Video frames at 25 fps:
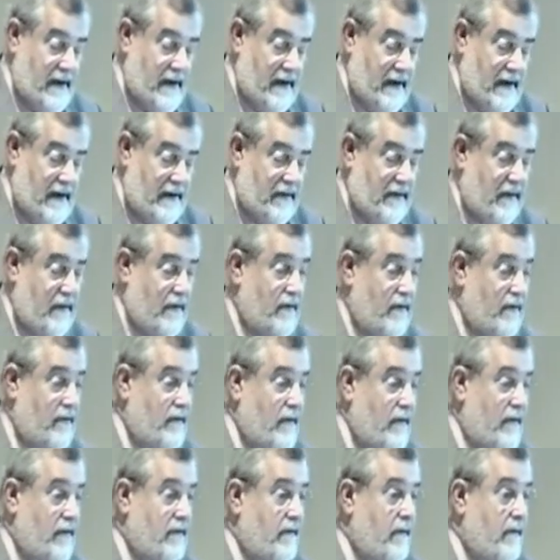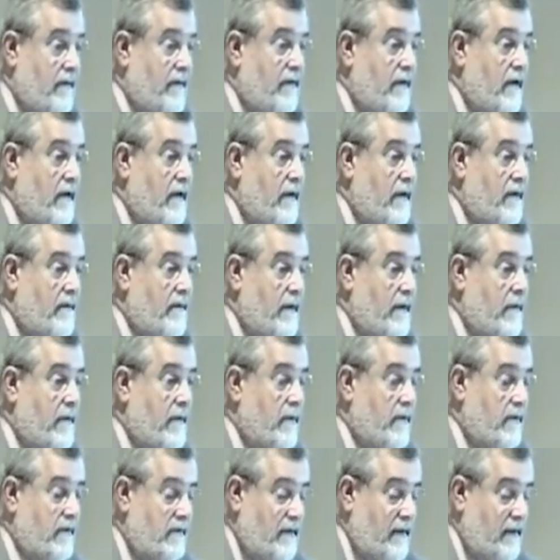nasal congestion. We've talked about
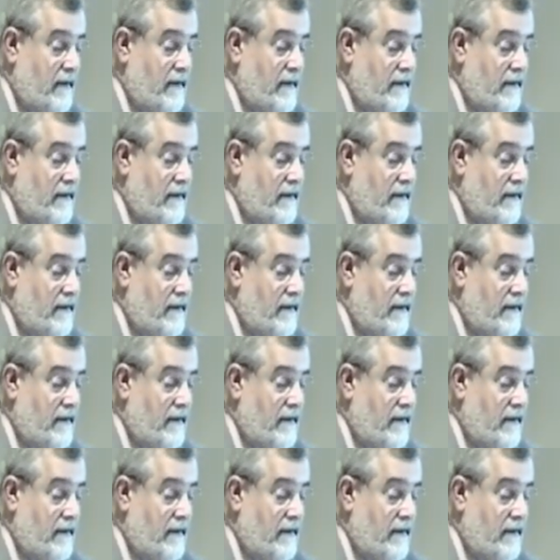most of